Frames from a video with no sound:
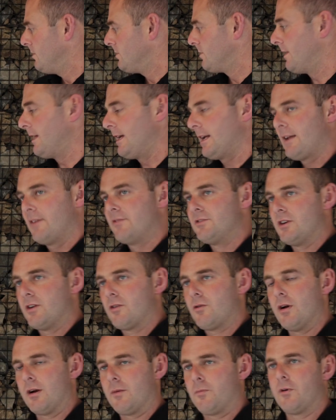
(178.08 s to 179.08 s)
So that gives you
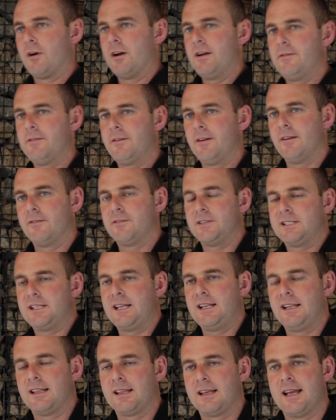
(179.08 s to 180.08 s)
a quick brief. If there's
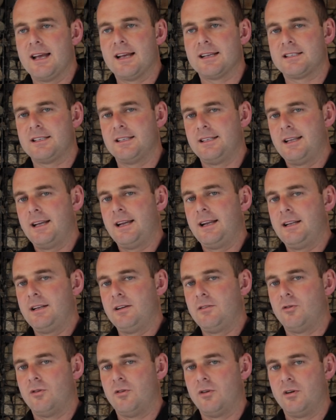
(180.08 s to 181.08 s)
anything else you
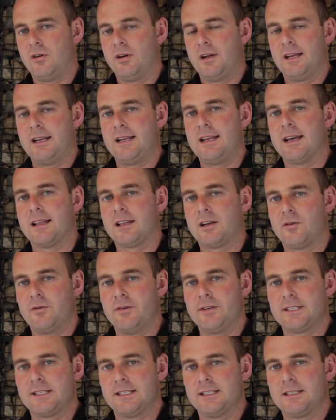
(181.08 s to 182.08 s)
need or any other
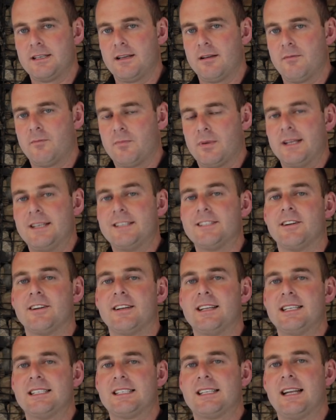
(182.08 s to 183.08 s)
questions, please
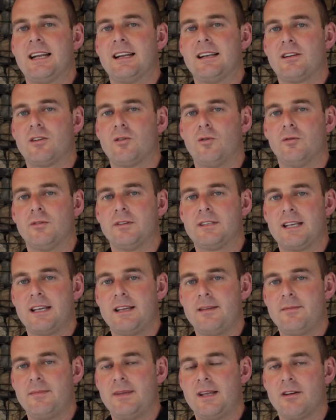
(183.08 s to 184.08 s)
don't hesitate to call the
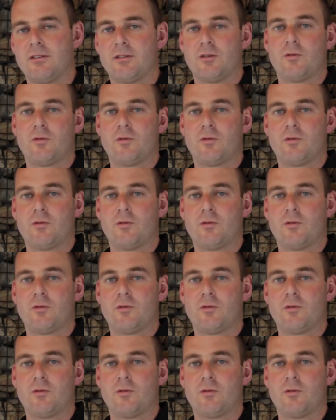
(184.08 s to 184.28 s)
team here